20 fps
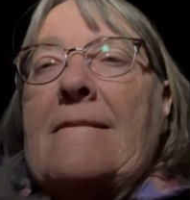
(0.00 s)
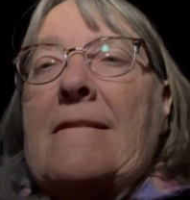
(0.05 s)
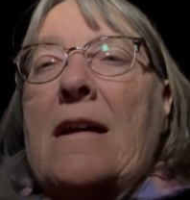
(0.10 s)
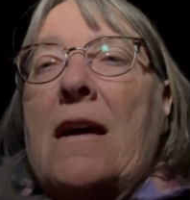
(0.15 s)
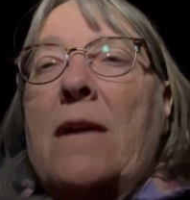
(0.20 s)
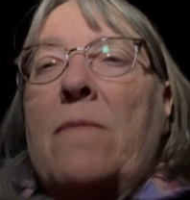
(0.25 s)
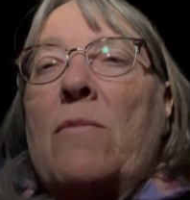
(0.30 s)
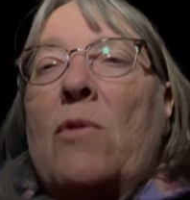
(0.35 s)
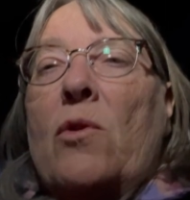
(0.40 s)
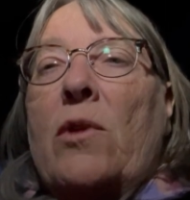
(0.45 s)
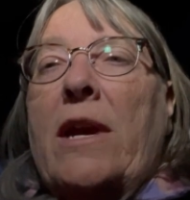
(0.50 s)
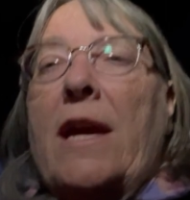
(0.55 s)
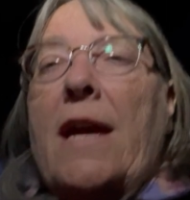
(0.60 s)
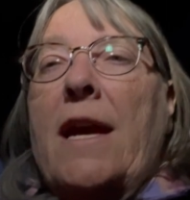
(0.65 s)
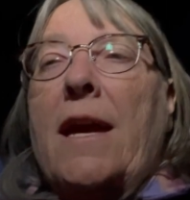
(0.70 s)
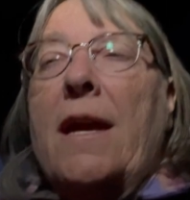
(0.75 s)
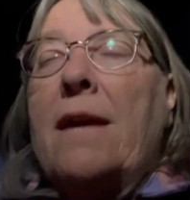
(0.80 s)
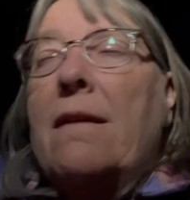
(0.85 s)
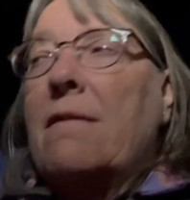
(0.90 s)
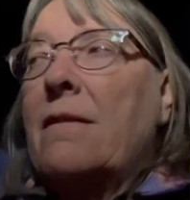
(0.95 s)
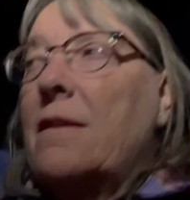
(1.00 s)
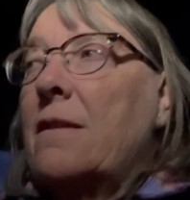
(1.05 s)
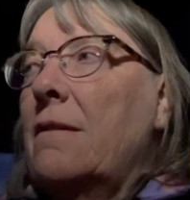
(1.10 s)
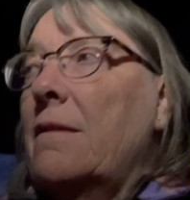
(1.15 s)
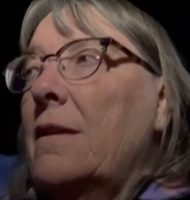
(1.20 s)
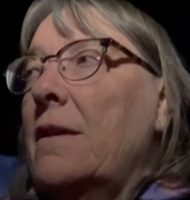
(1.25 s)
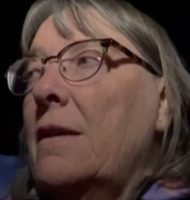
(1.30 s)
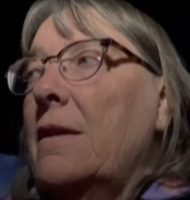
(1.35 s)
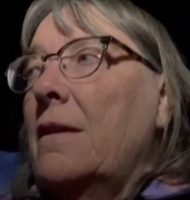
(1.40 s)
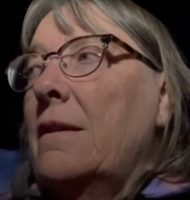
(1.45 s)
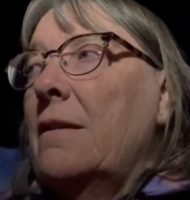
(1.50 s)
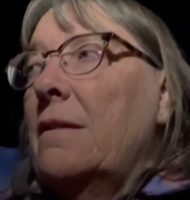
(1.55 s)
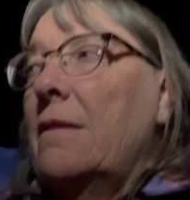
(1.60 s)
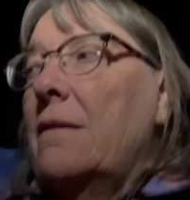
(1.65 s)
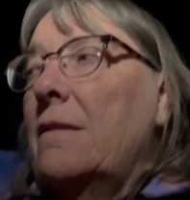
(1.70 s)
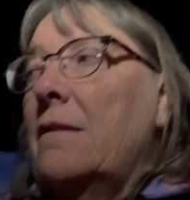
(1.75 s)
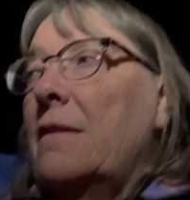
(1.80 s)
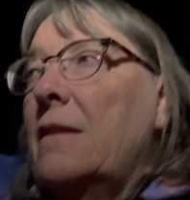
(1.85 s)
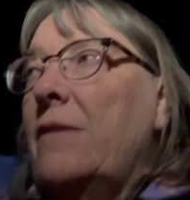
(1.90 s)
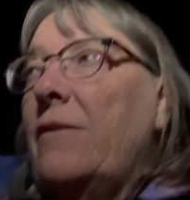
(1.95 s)
I'm okay.
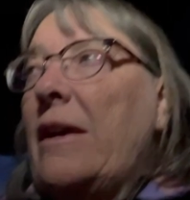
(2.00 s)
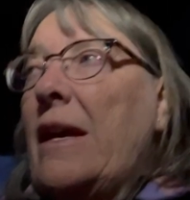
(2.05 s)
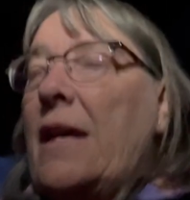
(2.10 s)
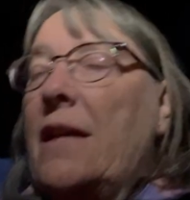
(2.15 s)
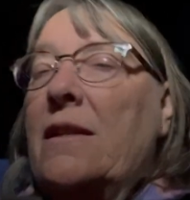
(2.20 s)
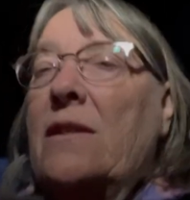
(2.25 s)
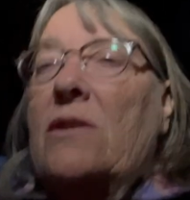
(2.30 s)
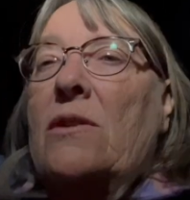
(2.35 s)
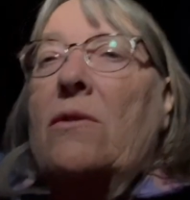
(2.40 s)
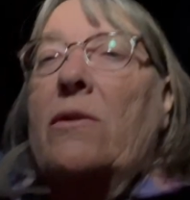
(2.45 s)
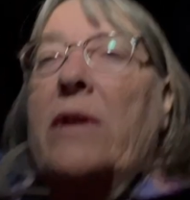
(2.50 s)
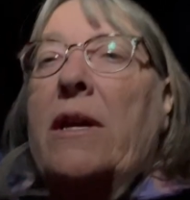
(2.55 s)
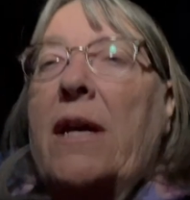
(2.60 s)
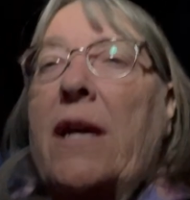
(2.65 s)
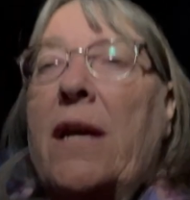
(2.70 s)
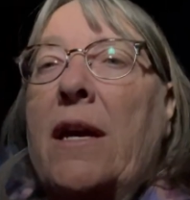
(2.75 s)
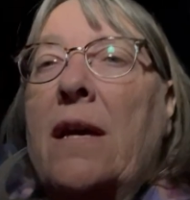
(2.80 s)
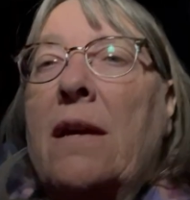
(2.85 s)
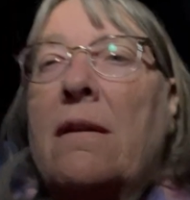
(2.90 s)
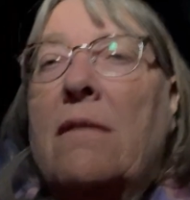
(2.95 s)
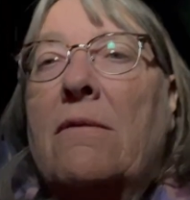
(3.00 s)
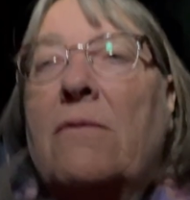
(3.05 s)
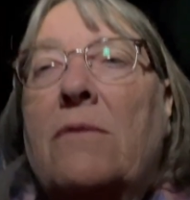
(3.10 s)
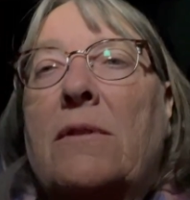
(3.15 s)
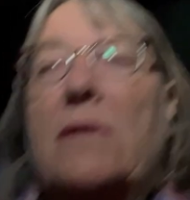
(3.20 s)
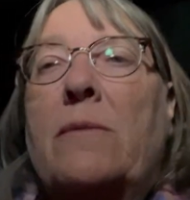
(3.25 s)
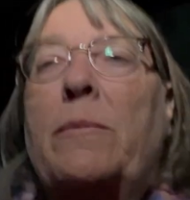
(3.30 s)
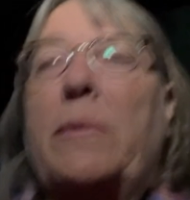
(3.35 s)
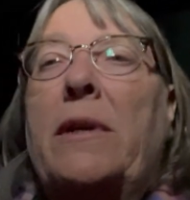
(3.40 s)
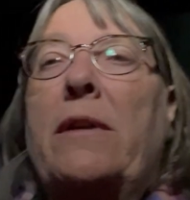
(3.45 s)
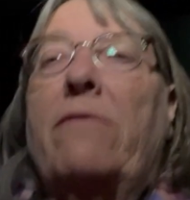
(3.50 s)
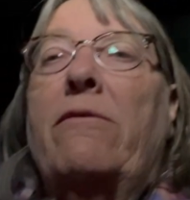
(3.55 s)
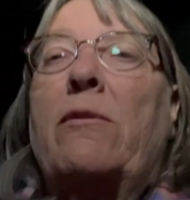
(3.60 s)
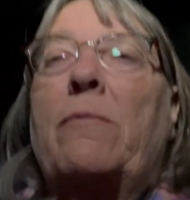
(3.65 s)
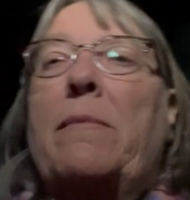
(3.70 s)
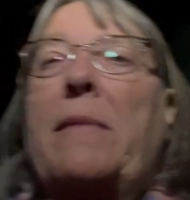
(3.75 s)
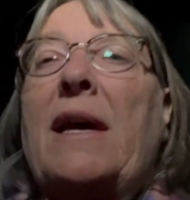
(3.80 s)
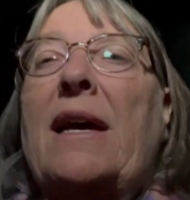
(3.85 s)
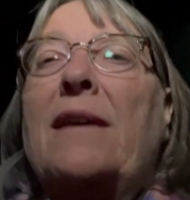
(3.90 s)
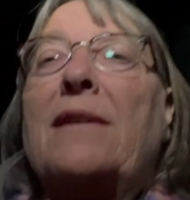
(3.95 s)
The van's okay. It was a bit of a
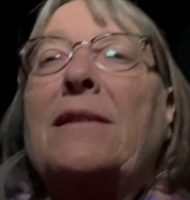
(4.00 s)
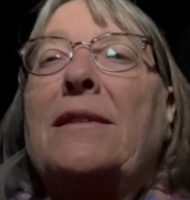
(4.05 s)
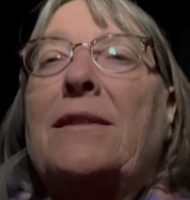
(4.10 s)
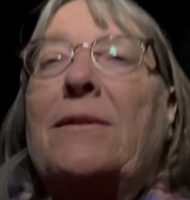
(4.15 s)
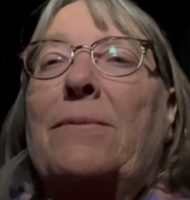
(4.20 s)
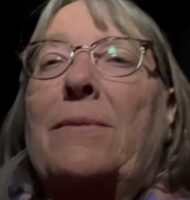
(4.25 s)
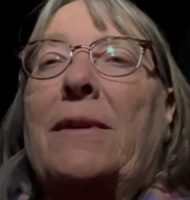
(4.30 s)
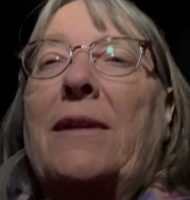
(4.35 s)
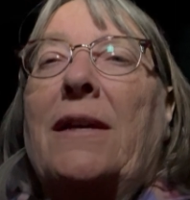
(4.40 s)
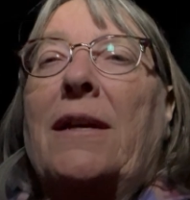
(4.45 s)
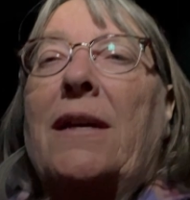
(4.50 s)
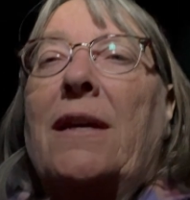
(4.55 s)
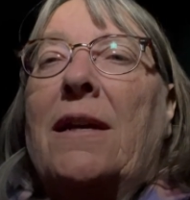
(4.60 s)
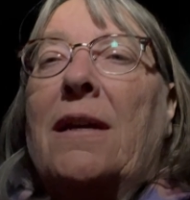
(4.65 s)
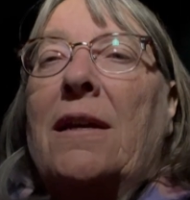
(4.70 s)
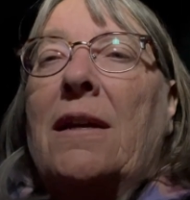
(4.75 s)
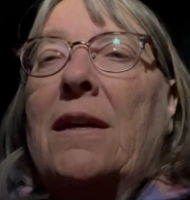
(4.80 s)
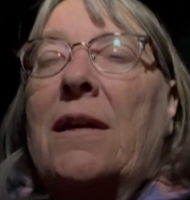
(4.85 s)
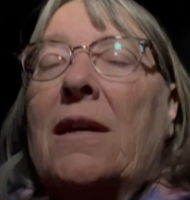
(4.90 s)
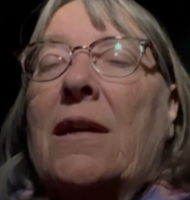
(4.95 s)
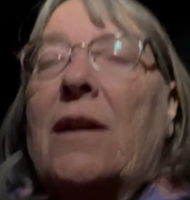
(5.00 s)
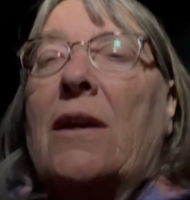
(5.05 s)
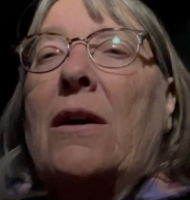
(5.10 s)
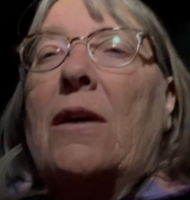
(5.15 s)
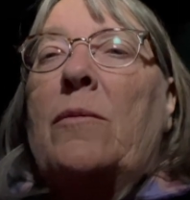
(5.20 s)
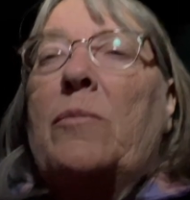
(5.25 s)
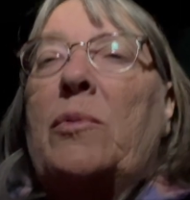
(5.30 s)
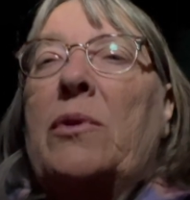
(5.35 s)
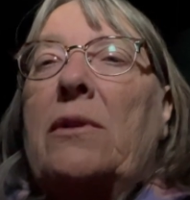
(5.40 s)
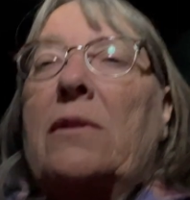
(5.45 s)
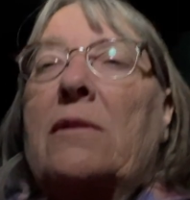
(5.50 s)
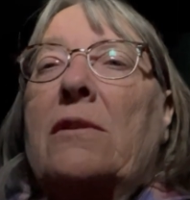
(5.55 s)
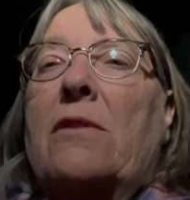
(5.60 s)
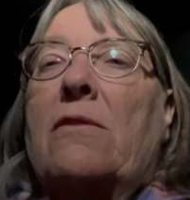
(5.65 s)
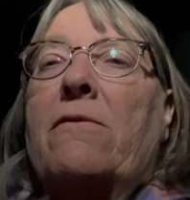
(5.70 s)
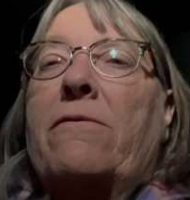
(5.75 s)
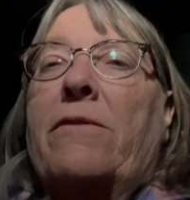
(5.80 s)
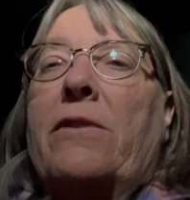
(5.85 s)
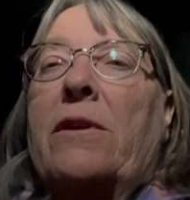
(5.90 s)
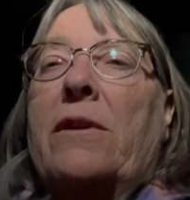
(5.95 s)
mess when I got pulled
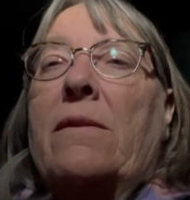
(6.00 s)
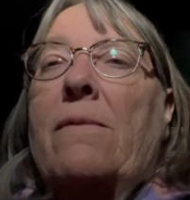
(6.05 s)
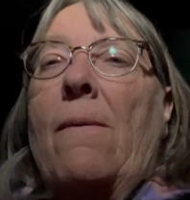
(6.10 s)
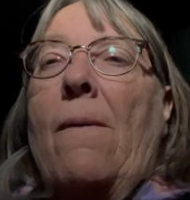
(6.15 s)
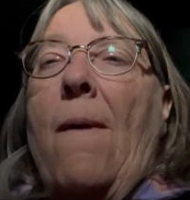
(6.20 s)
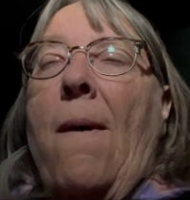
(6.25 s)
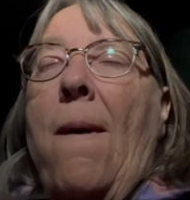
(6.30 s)
over.